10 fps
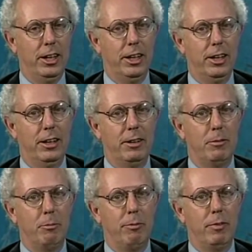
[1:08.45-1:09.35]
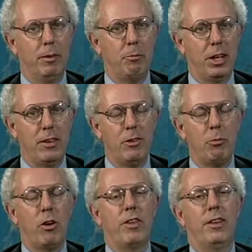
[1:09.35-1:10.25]
Uh, but even
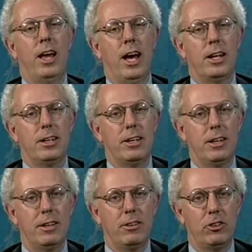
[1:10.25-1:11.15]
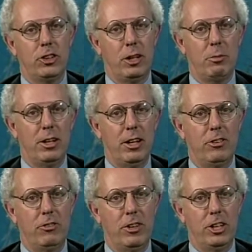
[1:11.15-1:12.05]
more than that, uh, this gentleman
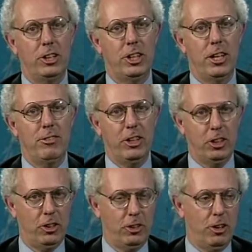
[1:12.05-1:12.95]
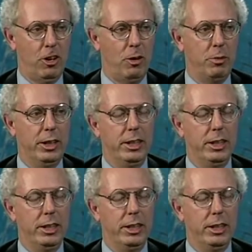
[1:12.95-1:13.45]
has finished a six year term